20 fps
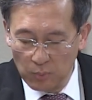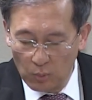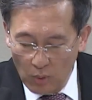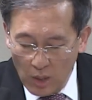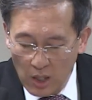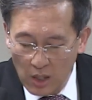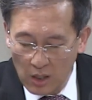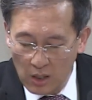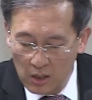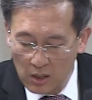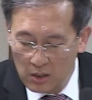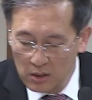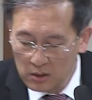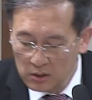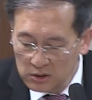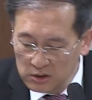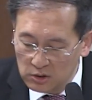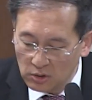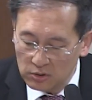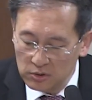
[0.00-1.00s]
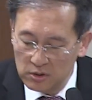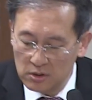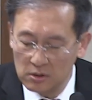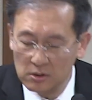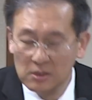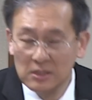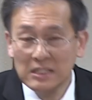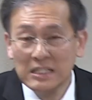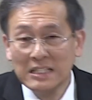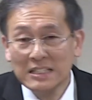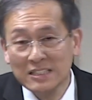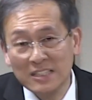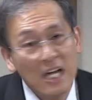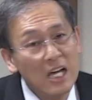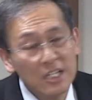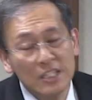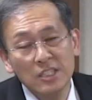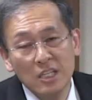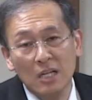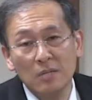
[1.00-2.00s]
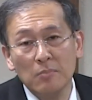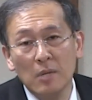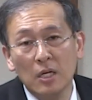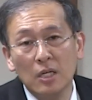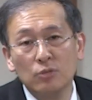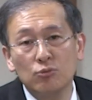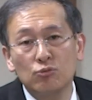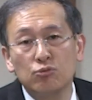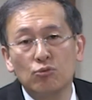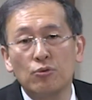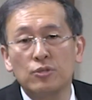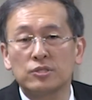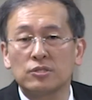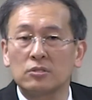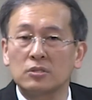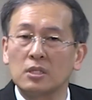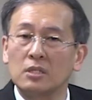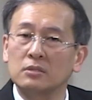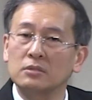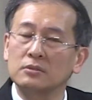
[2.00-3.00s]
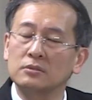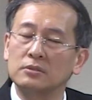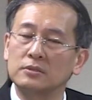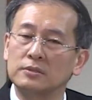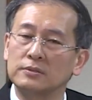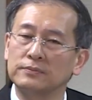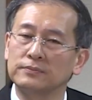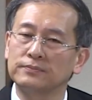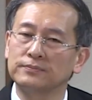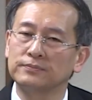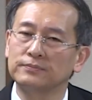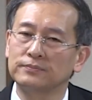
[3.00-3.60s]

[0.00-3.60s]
So although it was not hanging from their bodies, they kept it in their